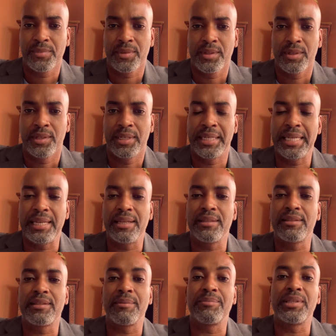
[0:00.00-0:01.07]
needed
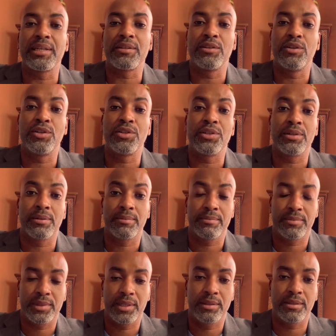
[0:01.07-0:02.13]
some technology
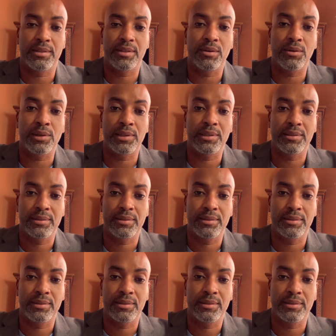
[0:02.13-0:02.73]
installed